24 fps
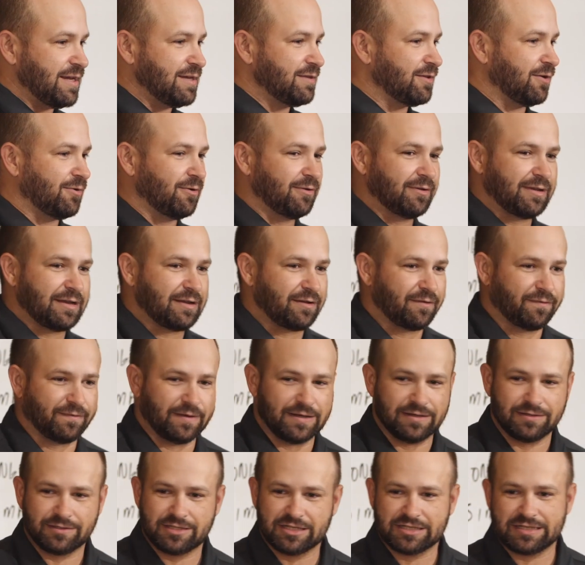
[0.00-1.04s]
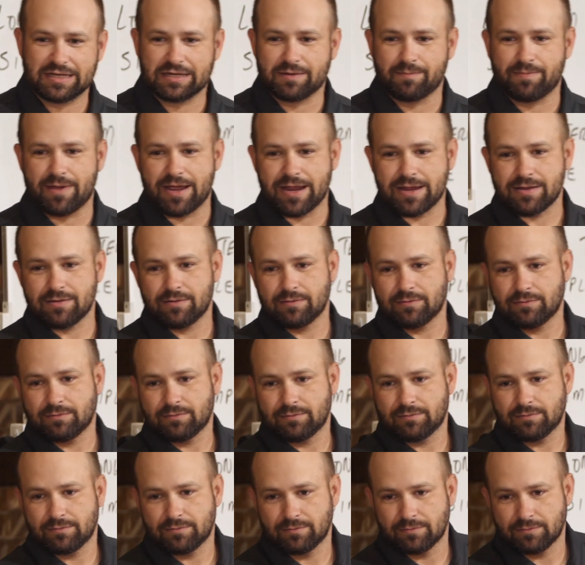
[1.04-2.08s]
eat the whole elephant. Just take a bite.
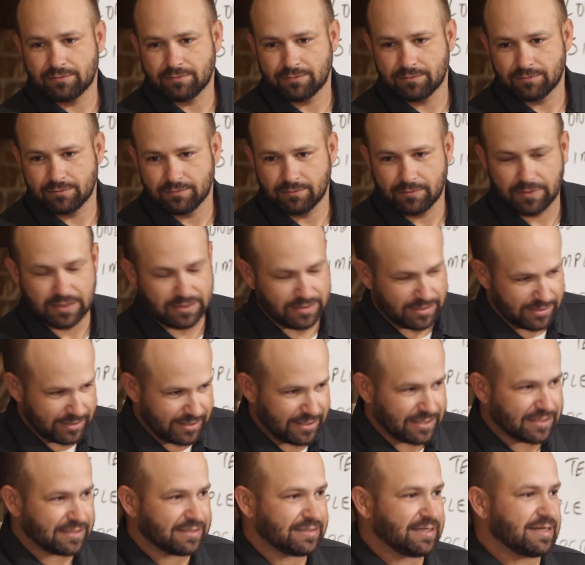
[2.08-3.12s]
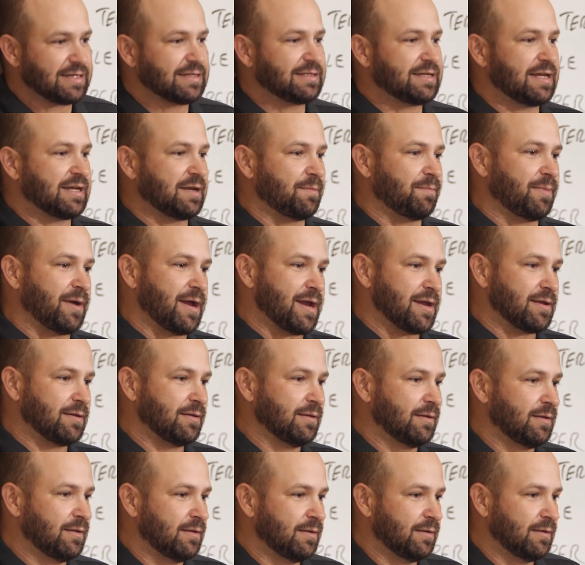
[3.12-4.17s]
And then the next day, take a bite.
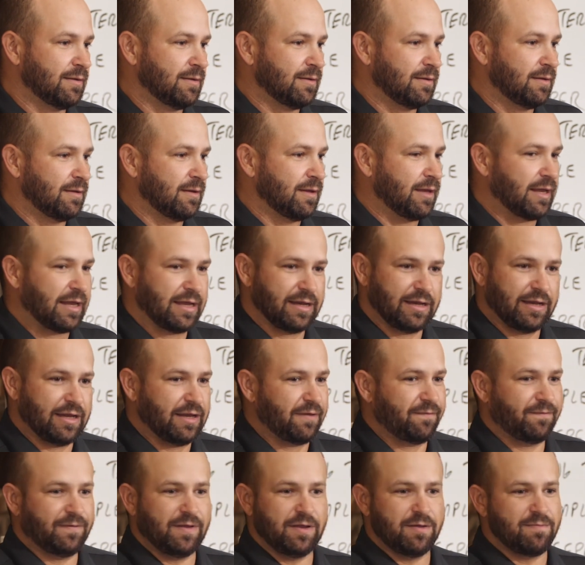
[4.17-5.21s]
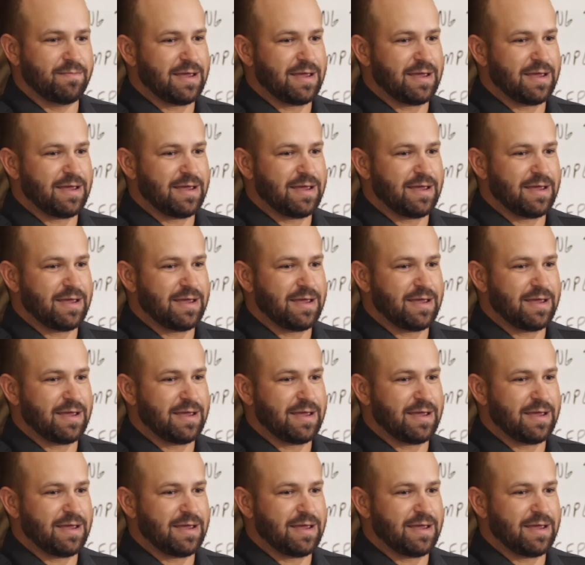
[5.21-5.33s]
And if you